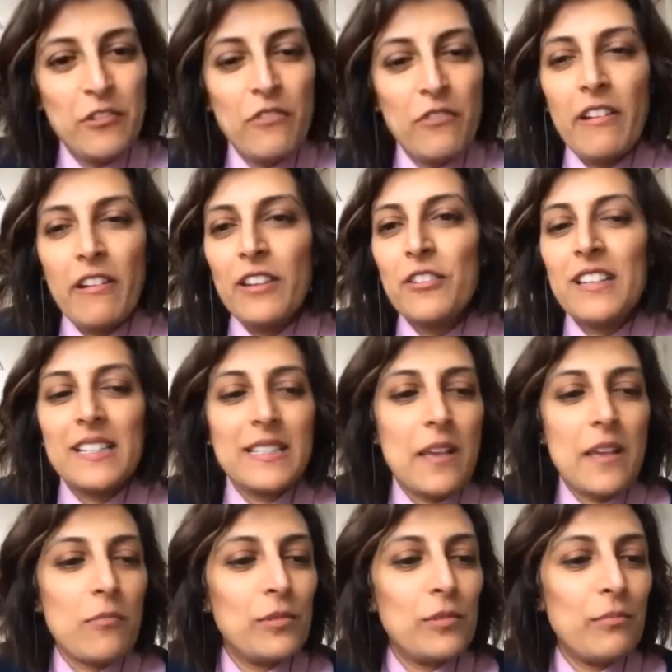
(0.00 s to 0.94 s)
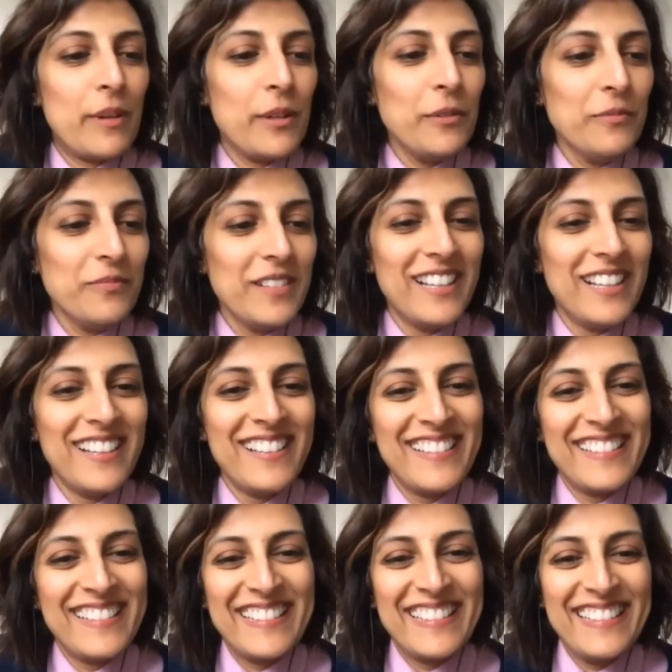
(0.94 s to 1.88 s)
example, Belle. Oh,
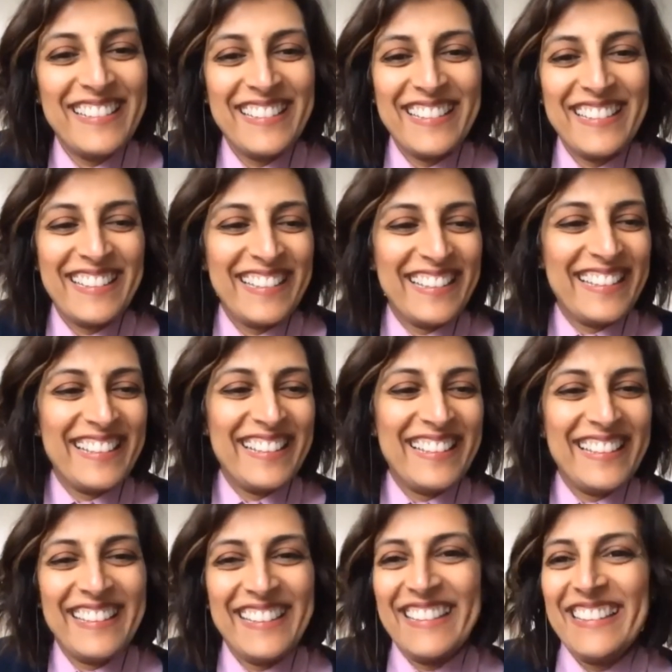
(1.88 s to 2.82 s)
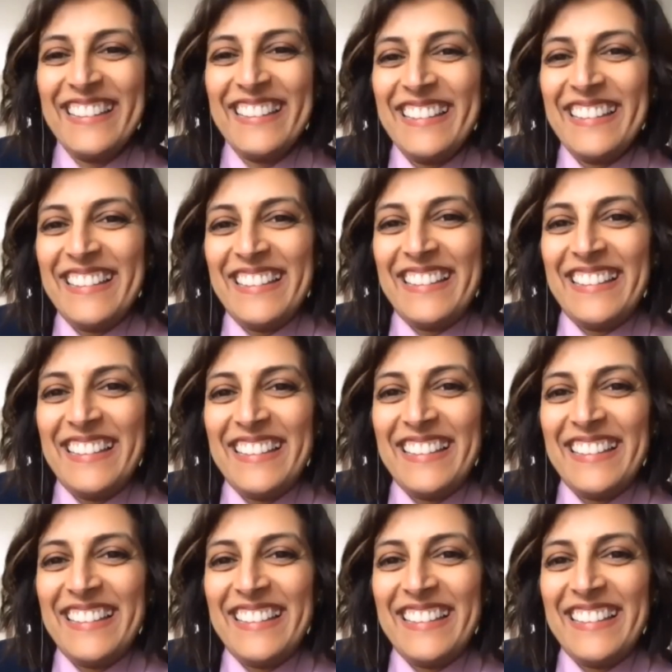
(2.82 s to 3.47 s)
thank you. So